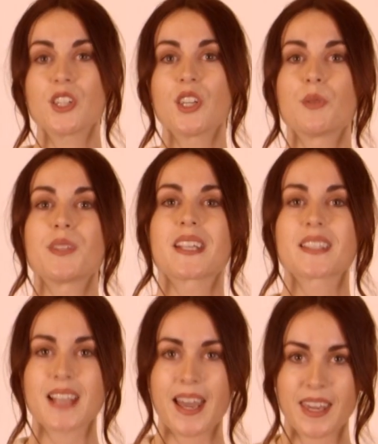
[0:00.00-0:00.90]
to use
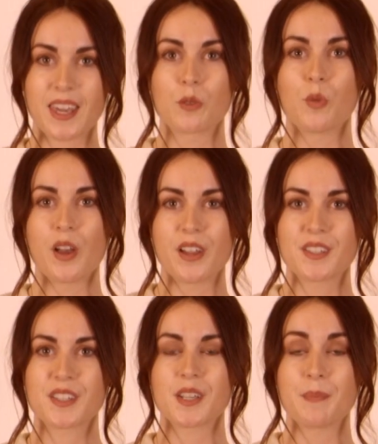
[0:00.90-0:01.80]
exciting
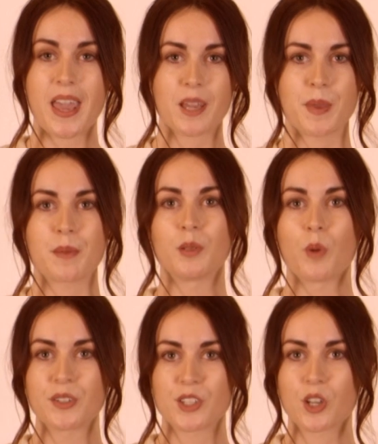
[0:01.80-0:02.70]
words to make people
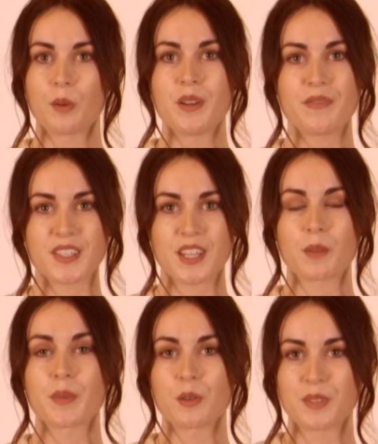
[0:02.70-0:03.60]
want to come and visit your
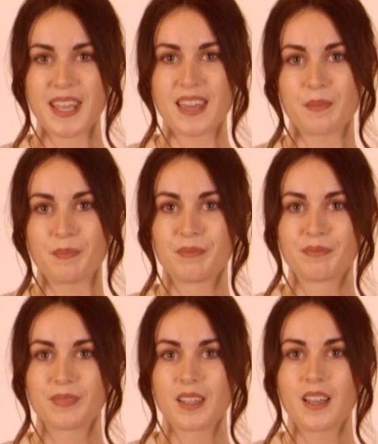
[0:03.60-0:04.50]
museum.
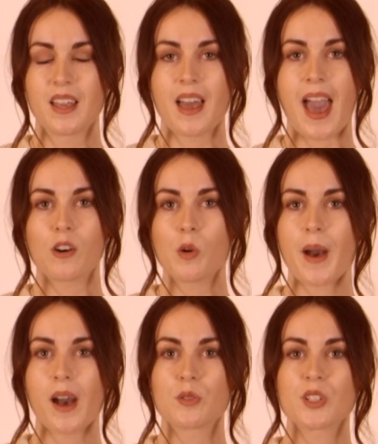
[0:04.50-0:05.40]
How
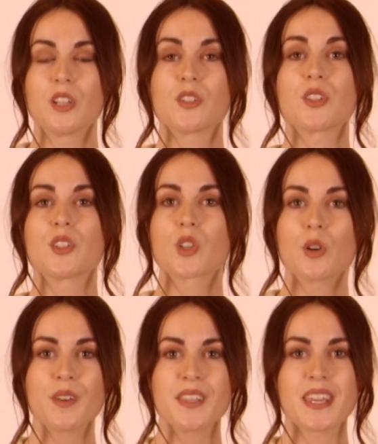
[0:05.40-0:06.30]
about
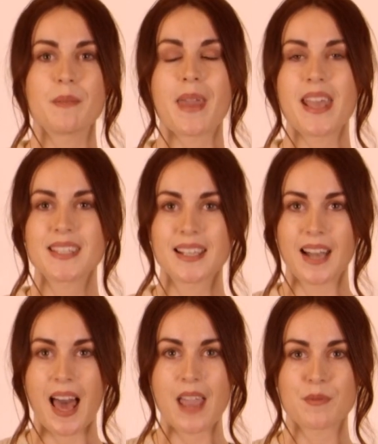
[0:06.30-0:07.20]
discover the amazing
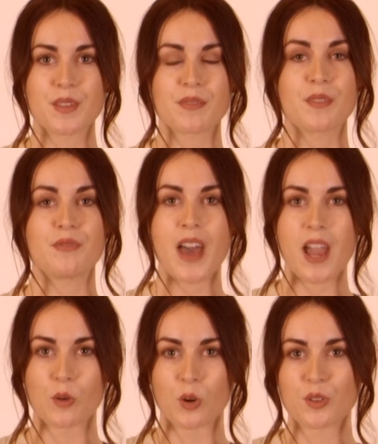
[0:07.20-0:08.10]
lives of the
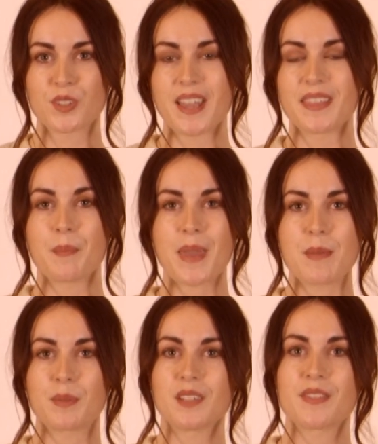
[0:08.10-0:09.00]
pharaohs and the
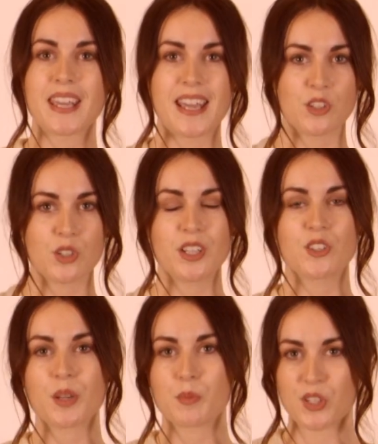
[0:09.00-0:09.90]
people of the ancient
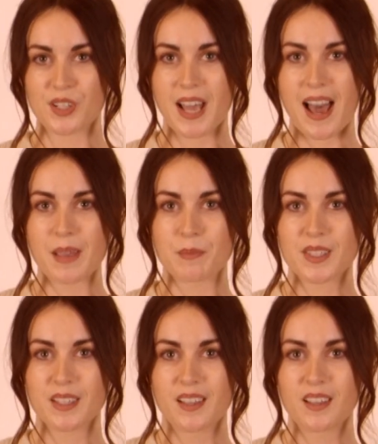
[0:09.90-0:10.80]
Egyptian
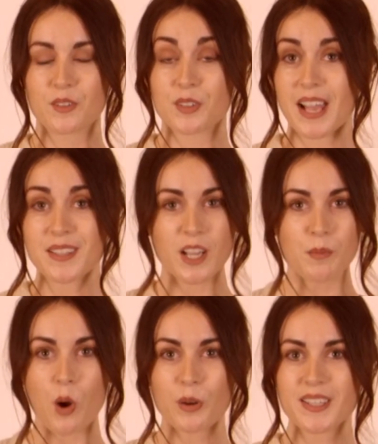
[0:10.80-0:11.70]
times? Does that sound
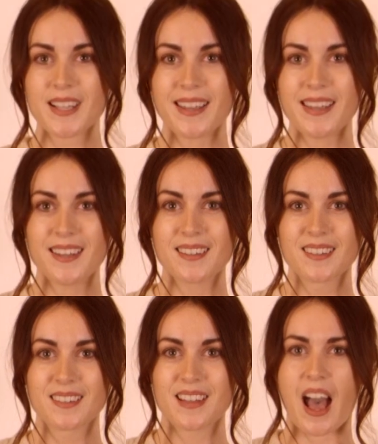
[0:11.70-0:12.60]
more exciting?
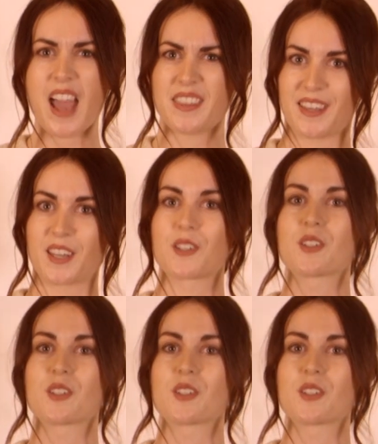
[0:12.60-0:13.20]
I think it